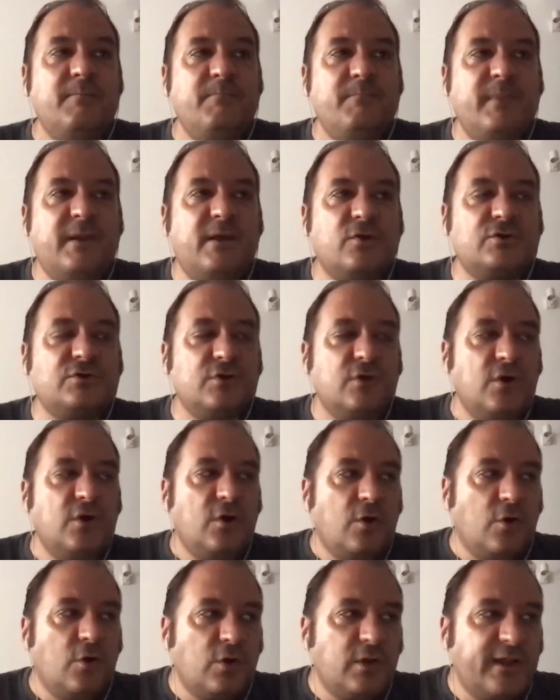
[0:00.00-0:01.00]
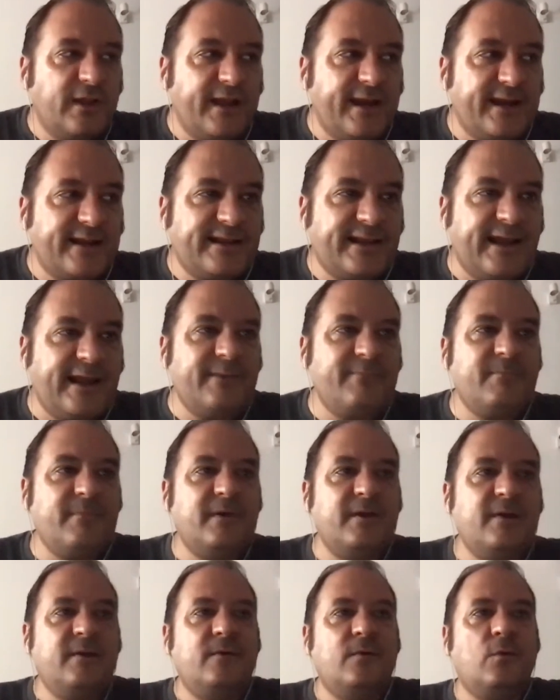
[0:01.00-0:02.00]
because all their time
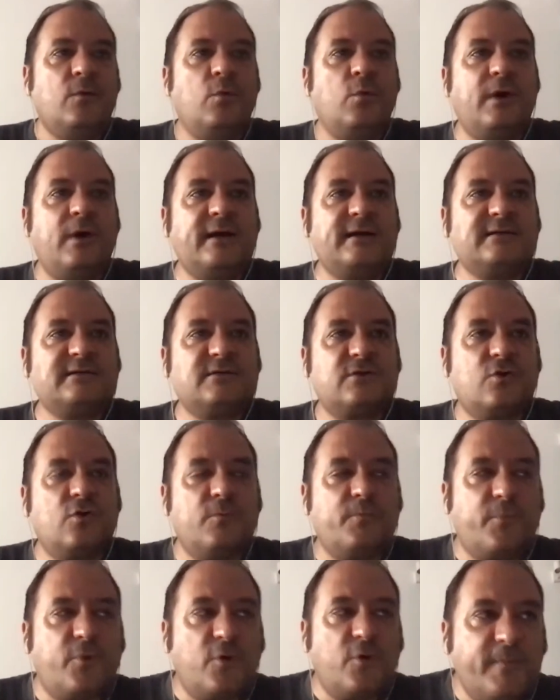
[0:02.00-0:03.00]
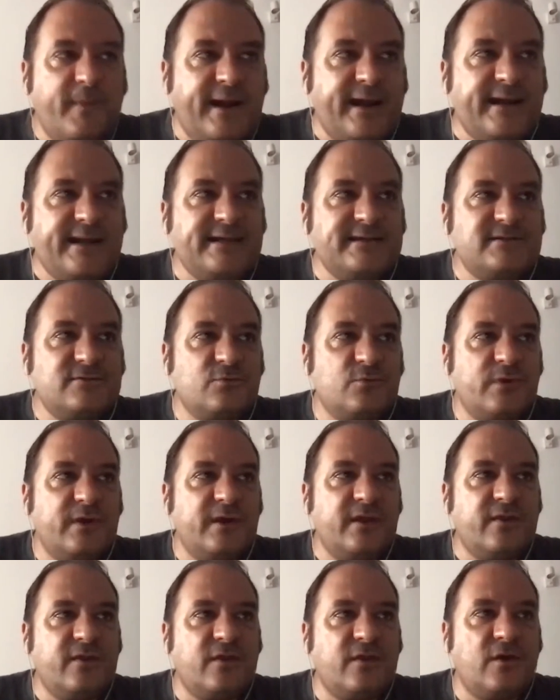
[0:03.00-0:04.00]
was compromised
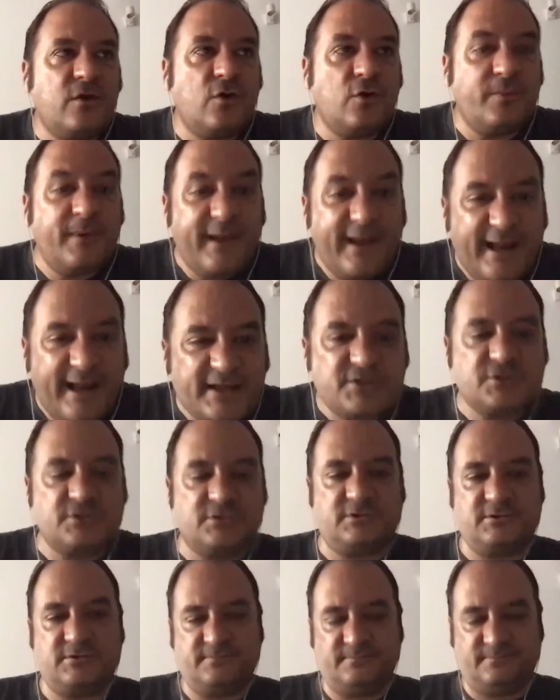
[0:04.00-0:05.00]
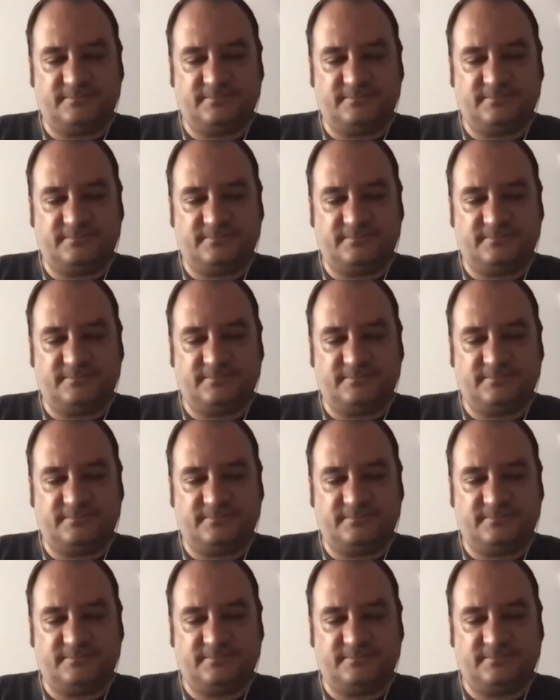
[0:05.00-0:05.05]
with obligations.